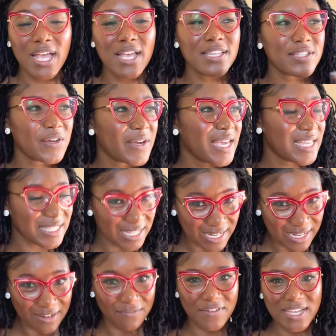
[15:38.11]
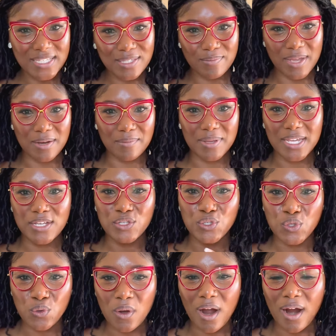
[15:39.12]
So it's an investment because
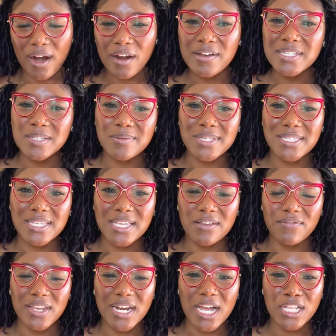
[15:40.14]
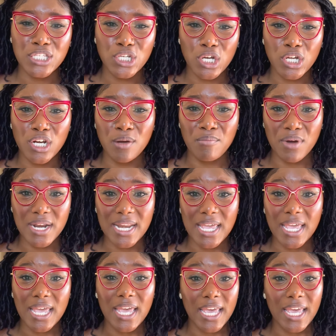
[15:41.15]
you are going to be saving a ton of money